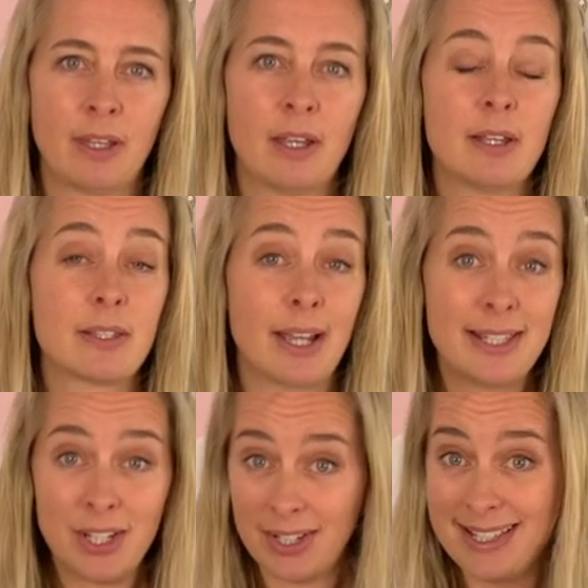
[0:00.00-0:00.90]
So as
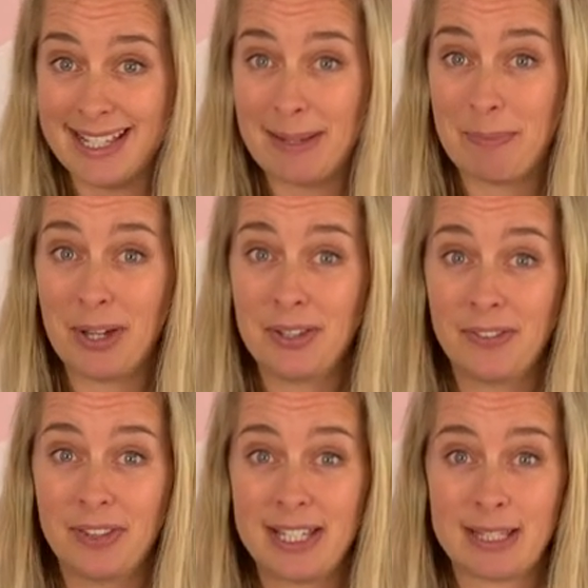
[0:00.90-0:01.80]
you can see, both
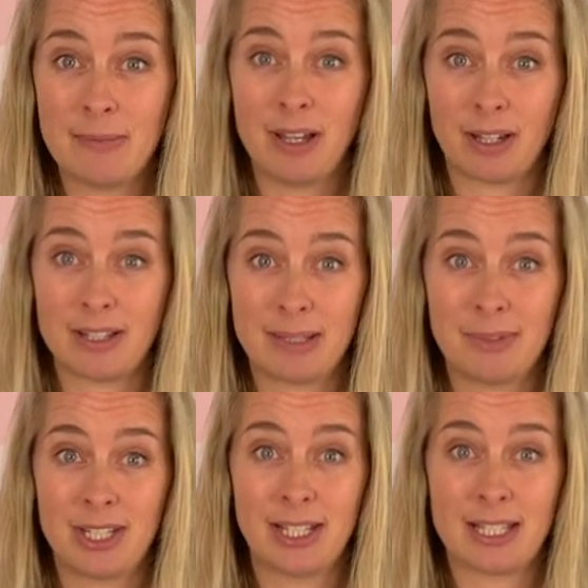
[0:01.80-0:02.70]
of these smart cutting
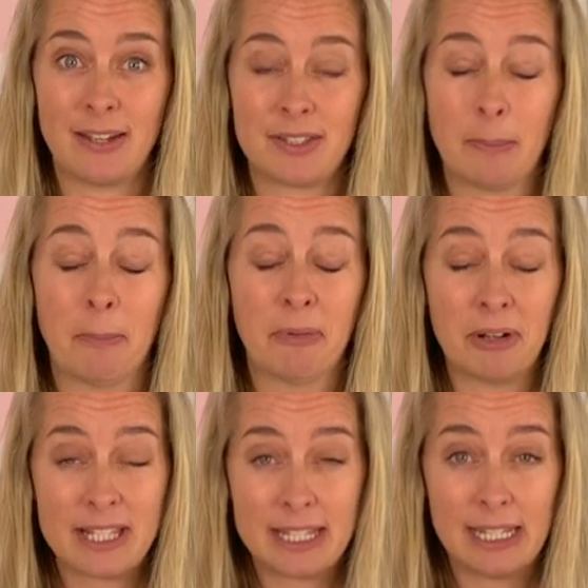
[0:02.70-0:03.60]
machines have some
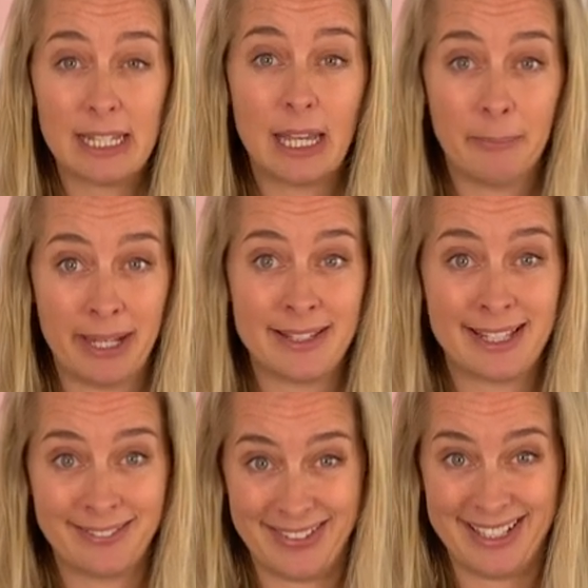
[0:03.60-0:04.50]
pretty
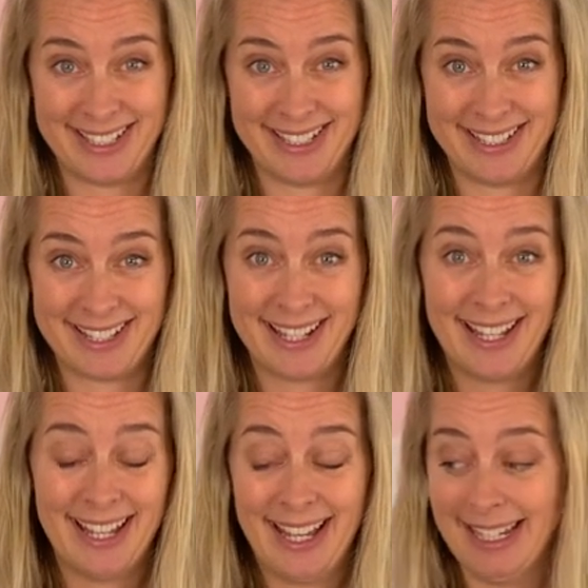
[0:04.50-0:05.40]
amazing features,
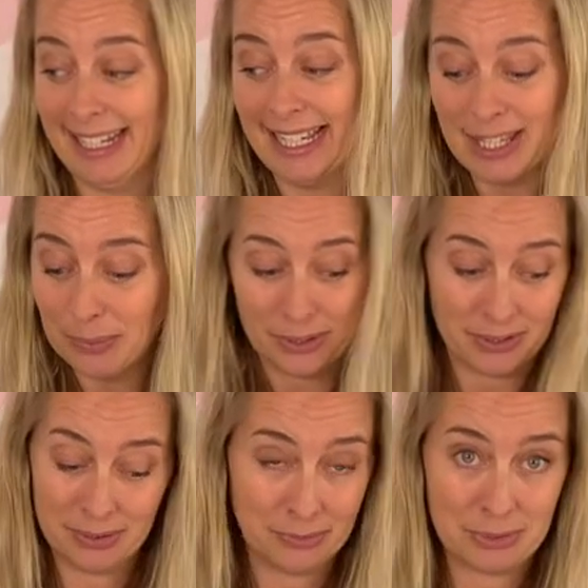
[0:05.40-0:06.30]
and either
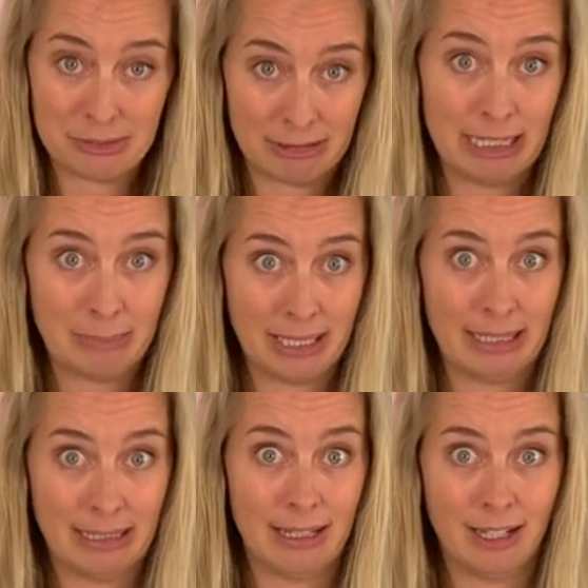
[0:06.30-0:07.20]
one would really
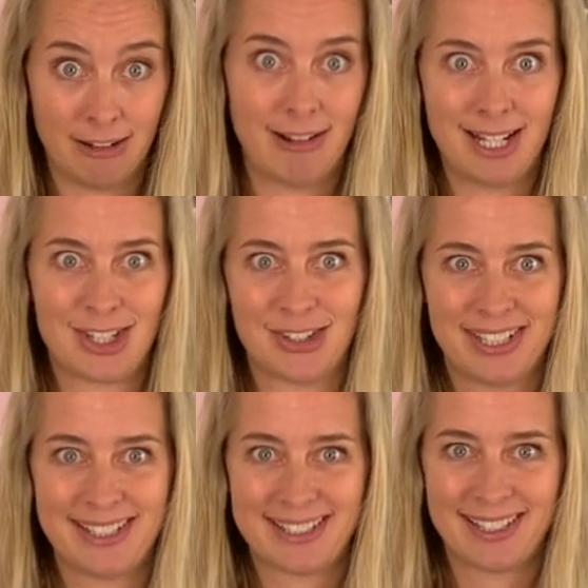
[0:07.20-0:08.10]
be a great
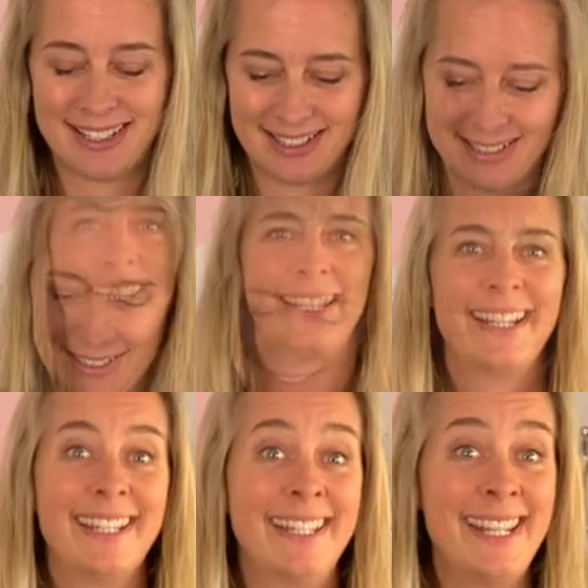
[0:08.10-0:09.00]
choice.
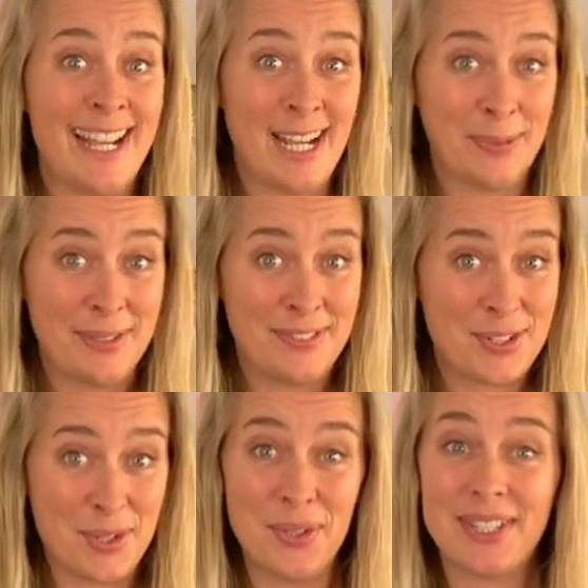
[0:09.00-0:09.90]
Now, we've
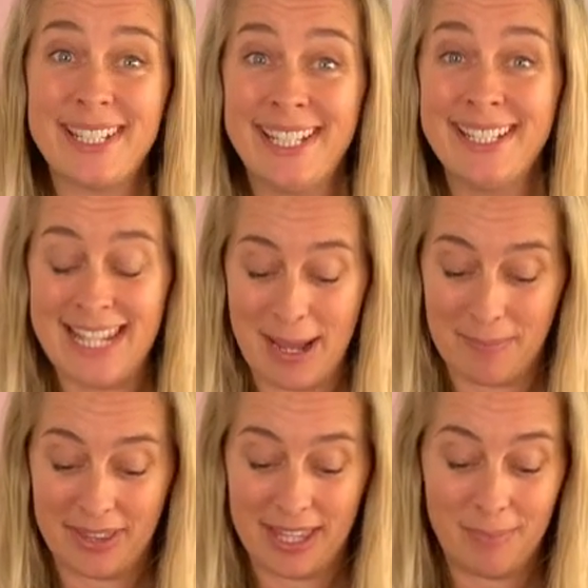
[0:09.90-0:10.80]
talked in depth
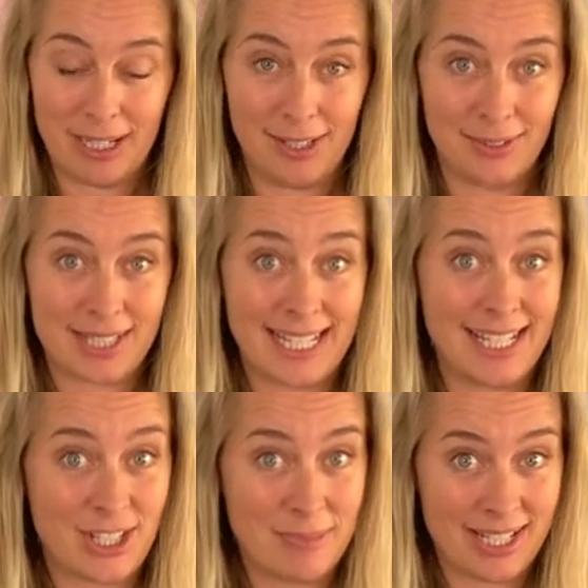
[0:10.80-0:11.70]
about
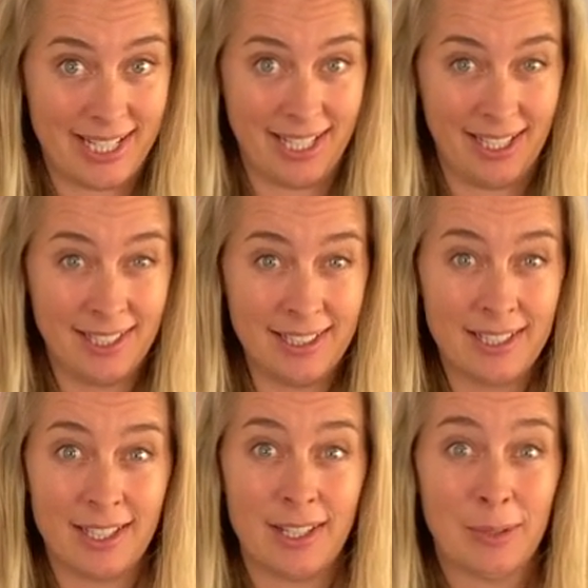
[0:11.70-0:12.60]
each machine.
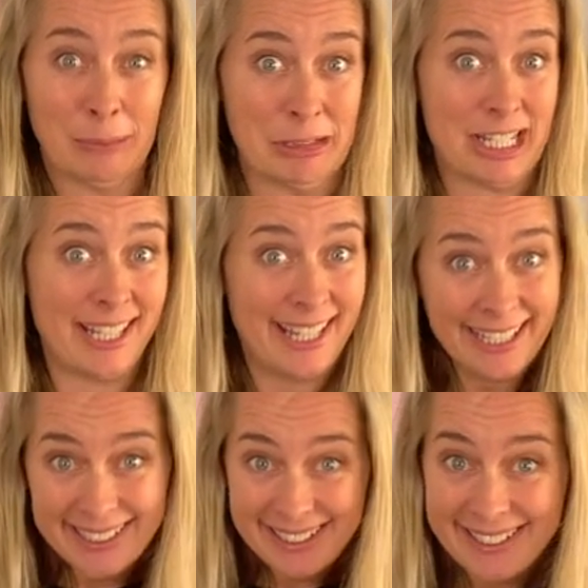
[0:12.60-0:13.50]
What do you
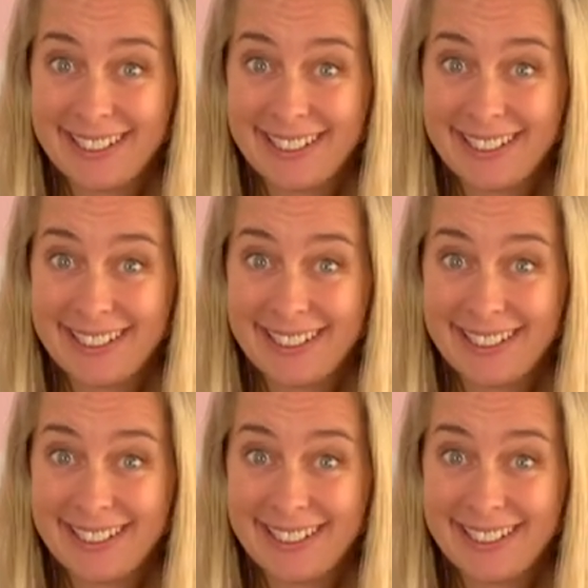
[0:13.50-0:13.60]
think?